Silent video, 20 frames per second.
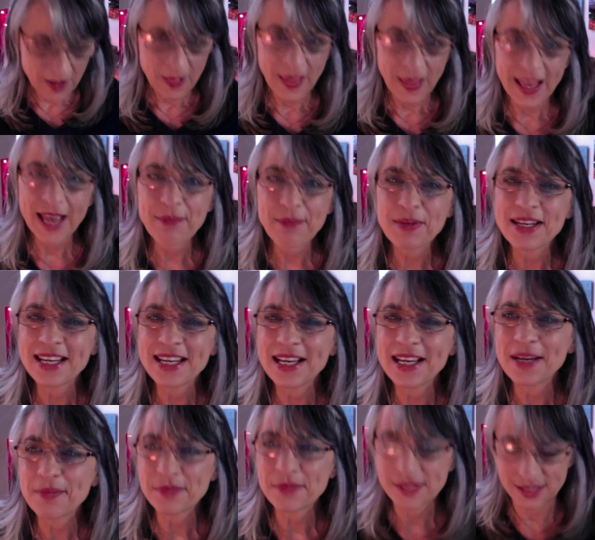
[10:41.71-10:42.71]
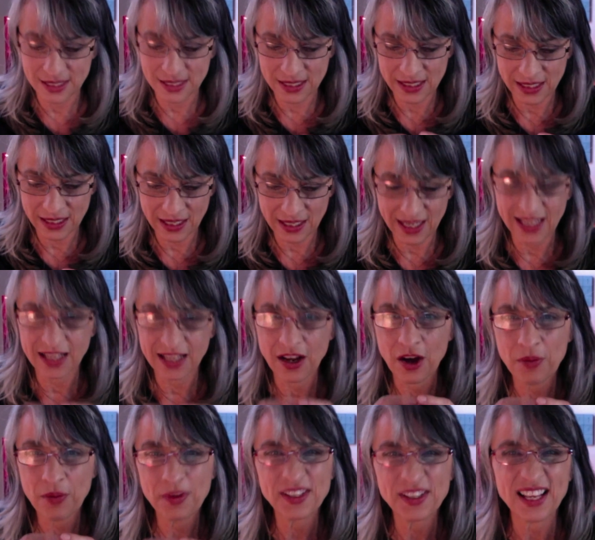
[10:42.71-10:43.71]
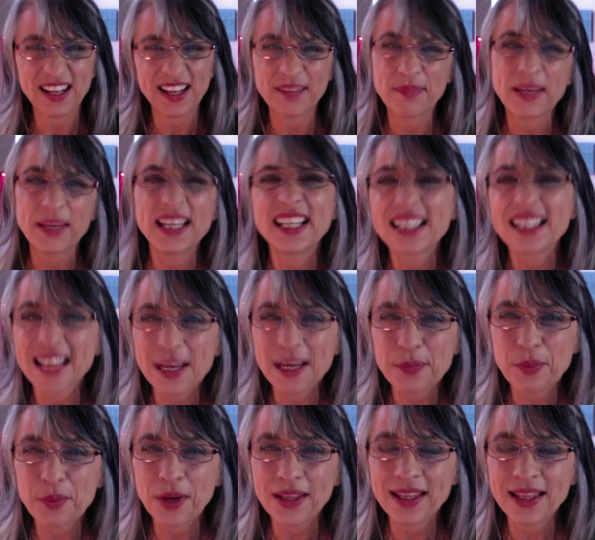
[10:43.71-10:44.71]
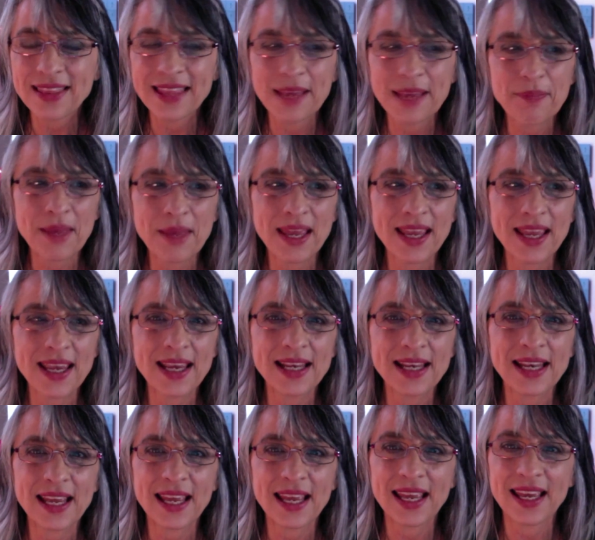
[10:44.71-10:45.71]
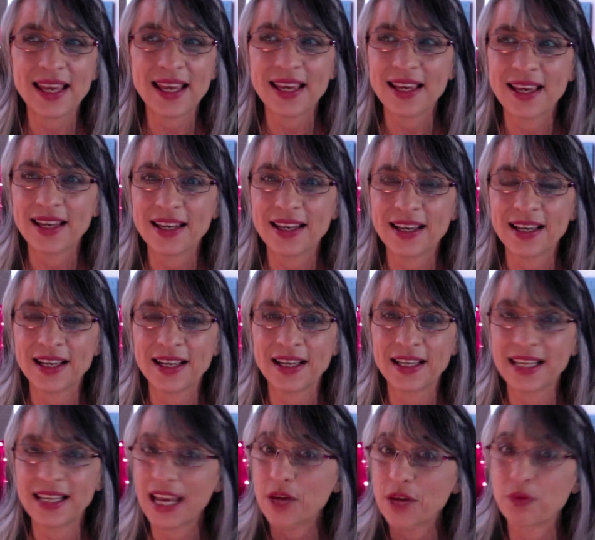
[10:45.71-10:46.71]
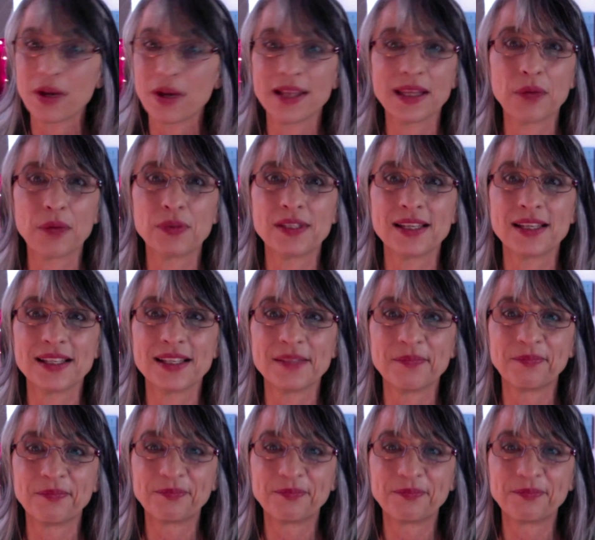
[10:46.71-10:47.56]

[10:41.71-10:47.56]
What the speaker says: M&Ms, this little almost like pita-like bread that they made, and Gatorade. That was it.